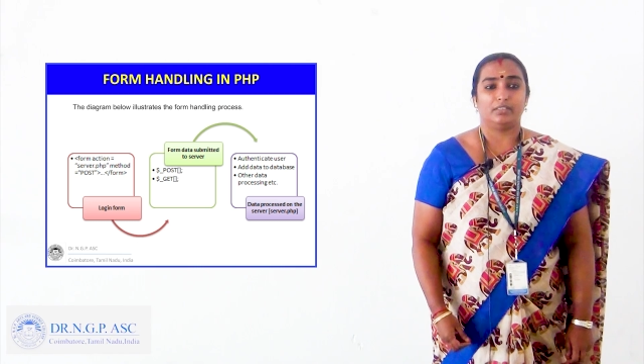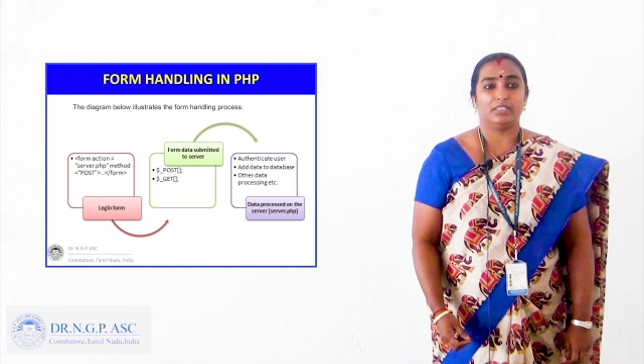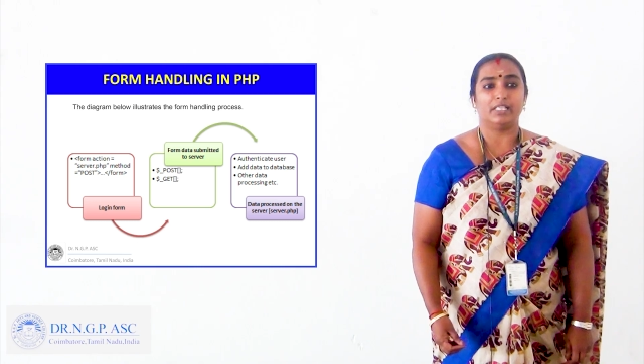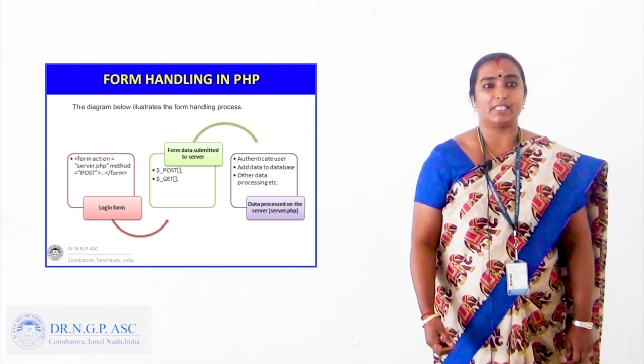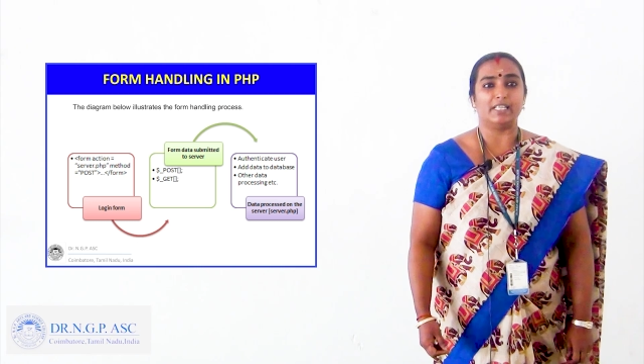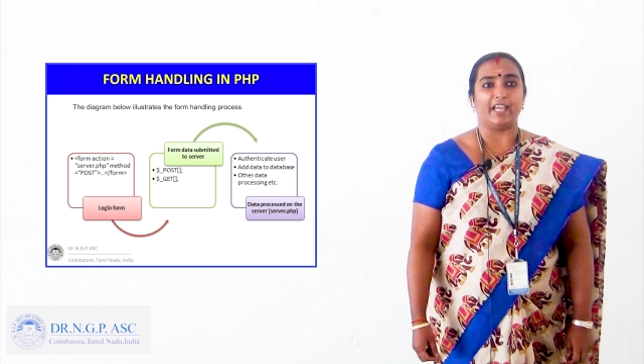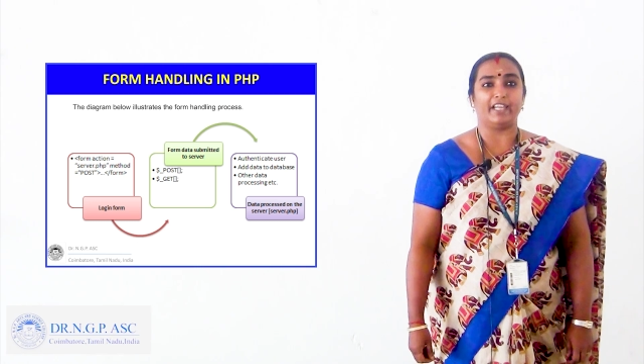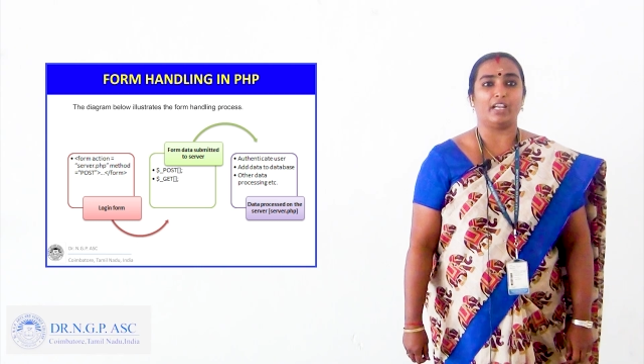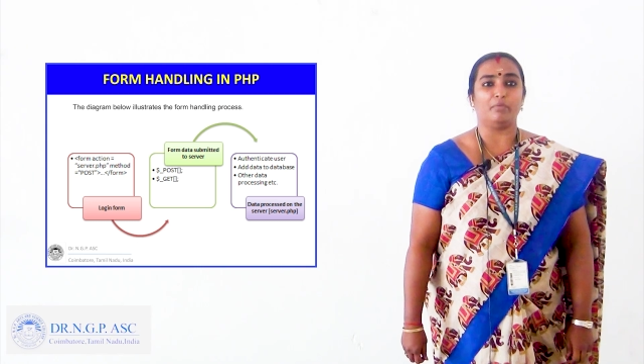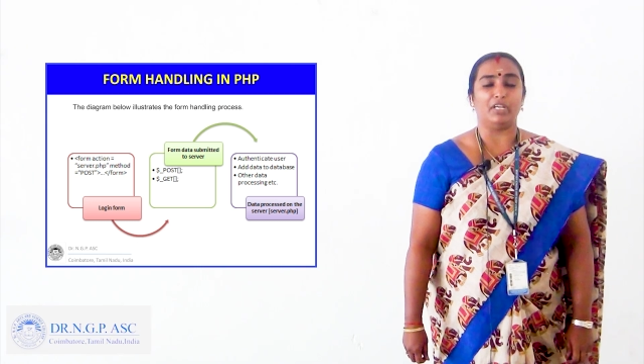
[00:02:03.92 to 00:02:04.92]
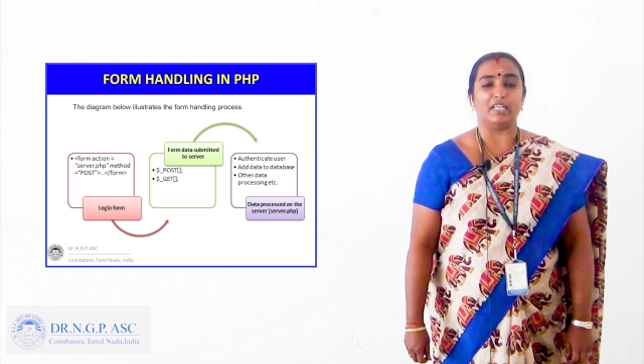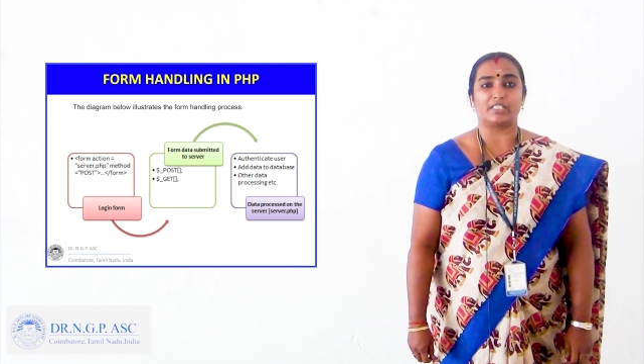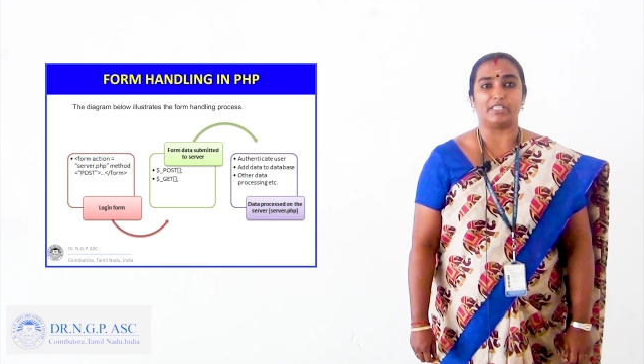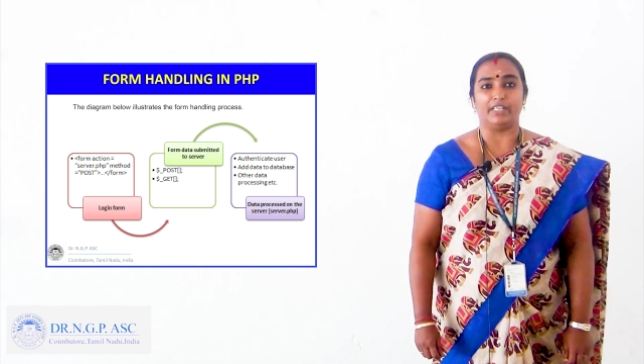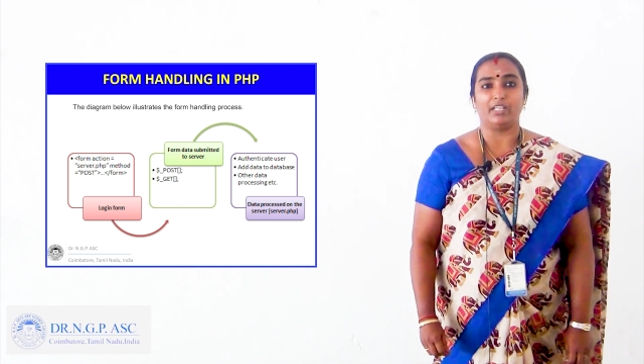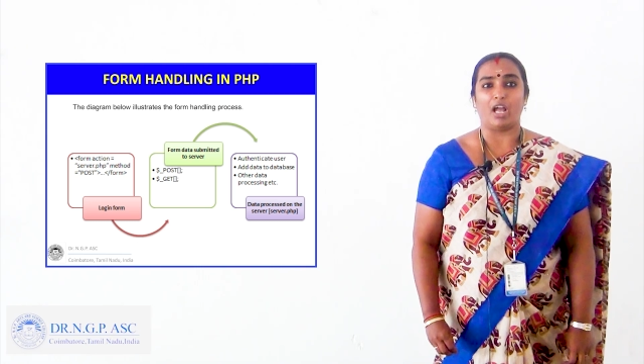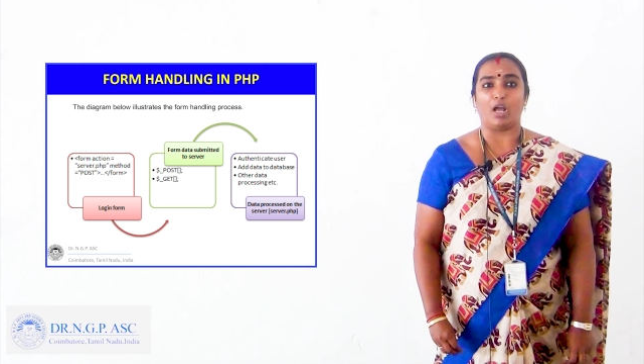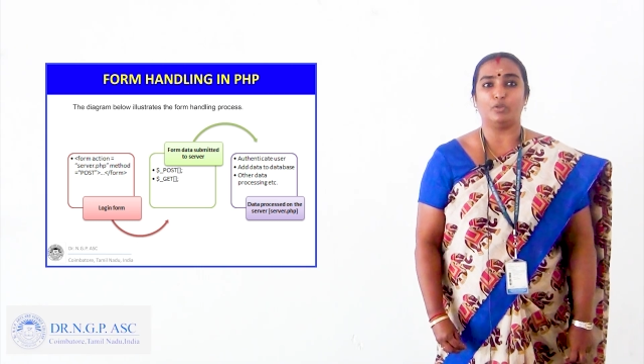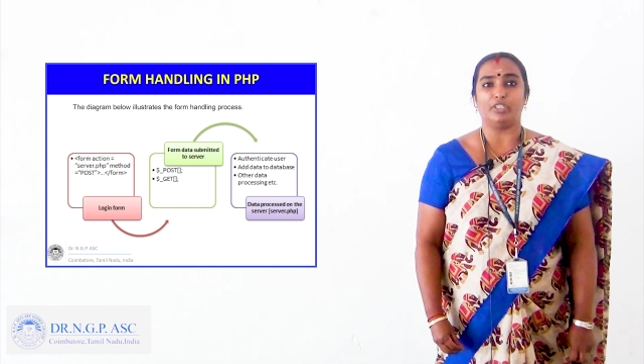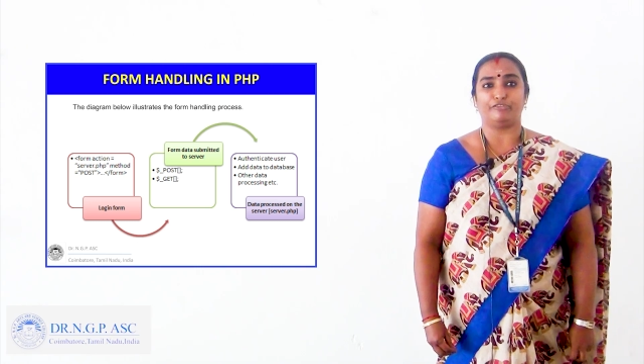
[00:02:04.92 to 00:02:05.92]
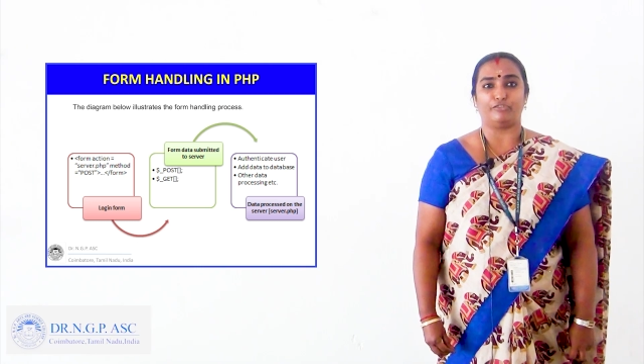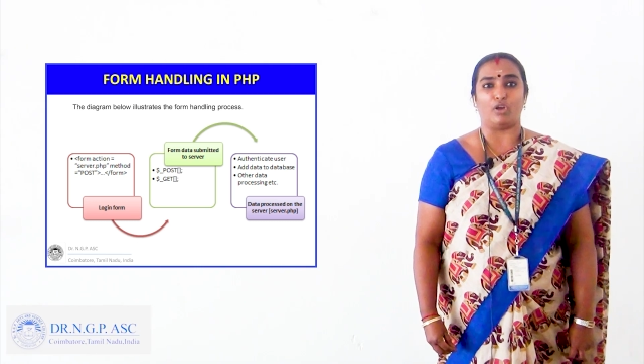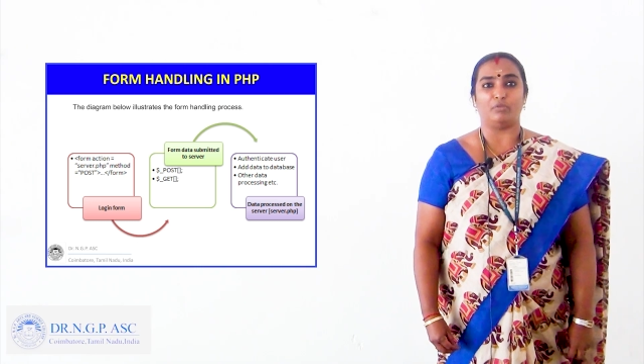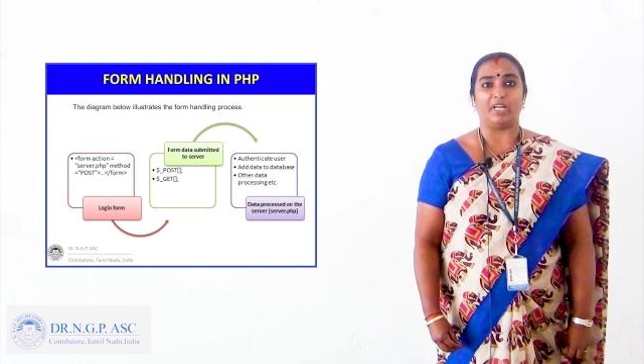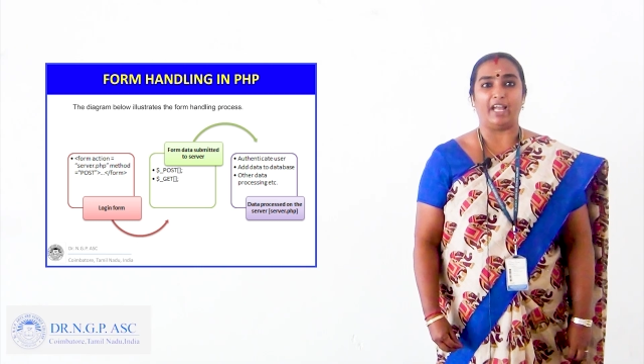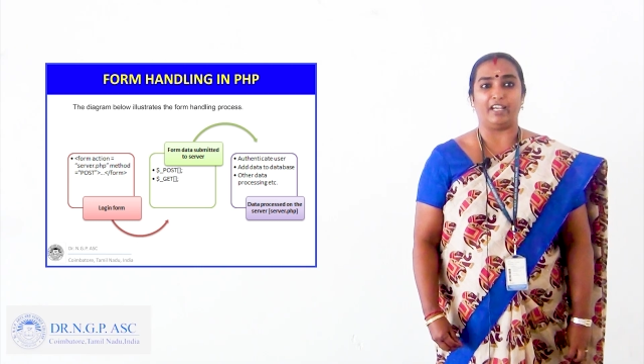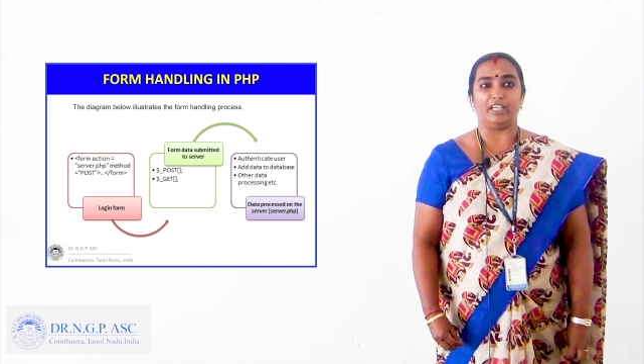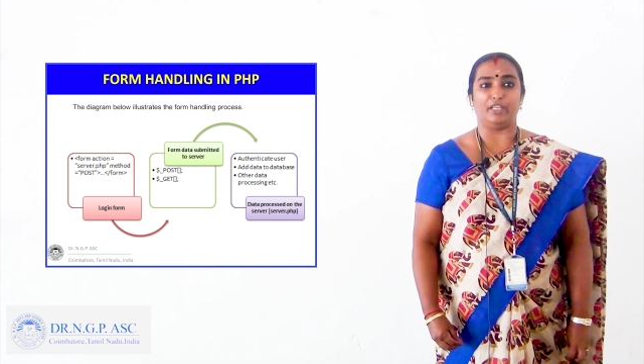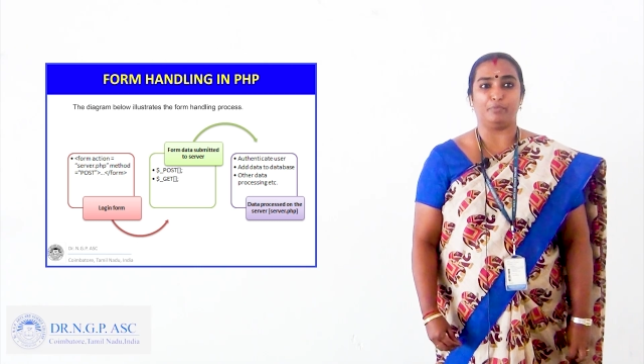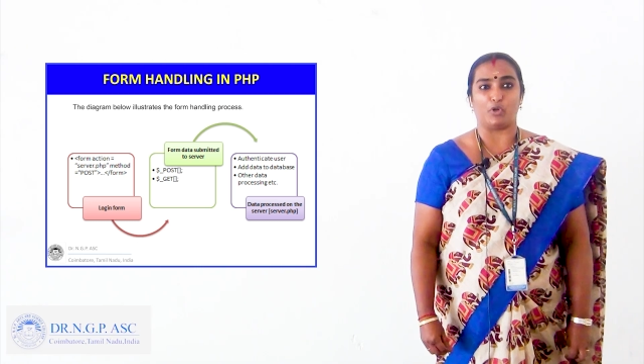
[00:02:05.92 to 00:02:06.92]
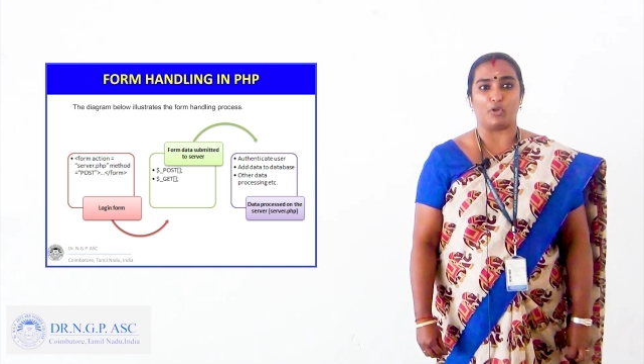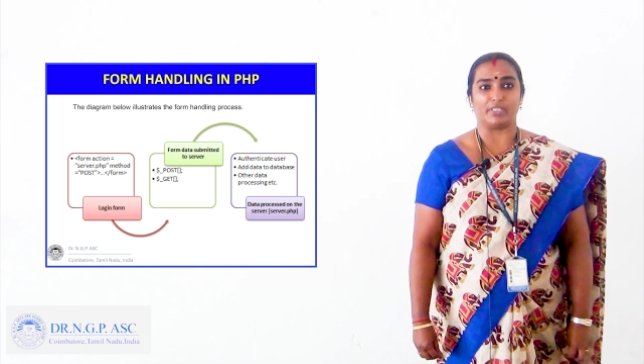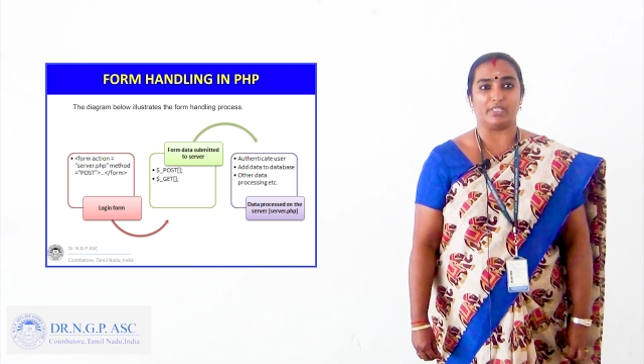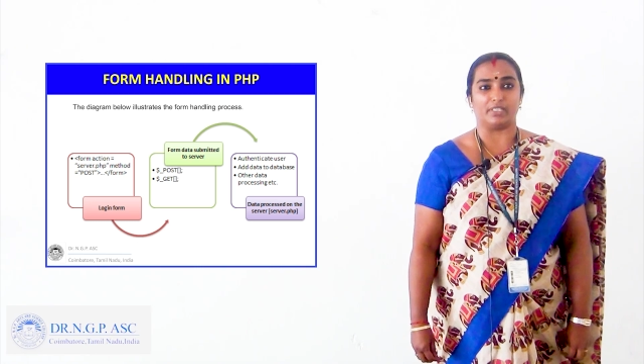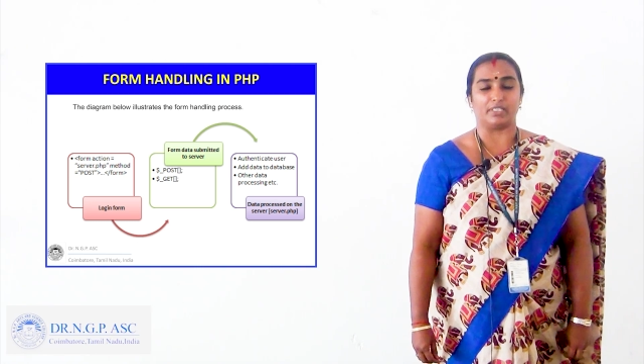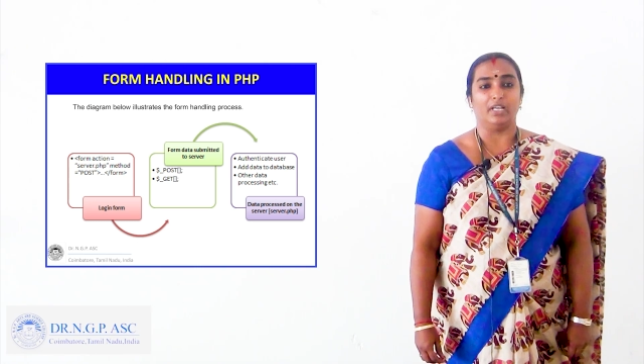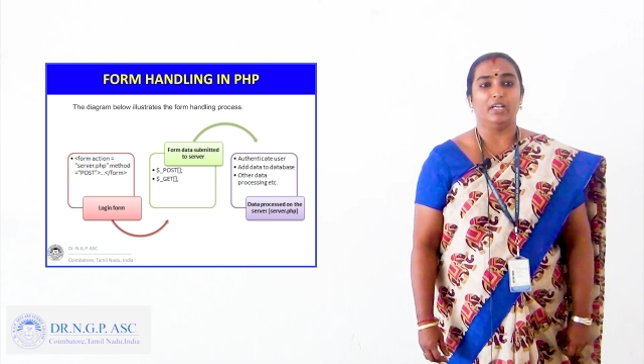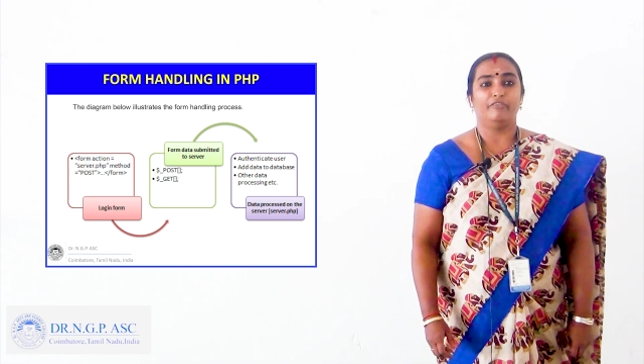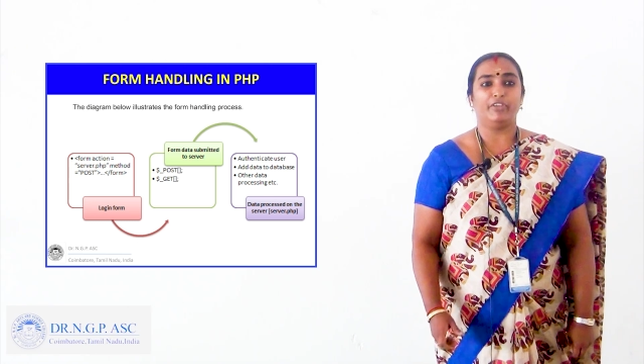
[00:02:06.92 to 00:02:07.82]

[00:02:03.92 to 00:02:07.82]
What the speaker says: This diagram illustrates how the form handling process.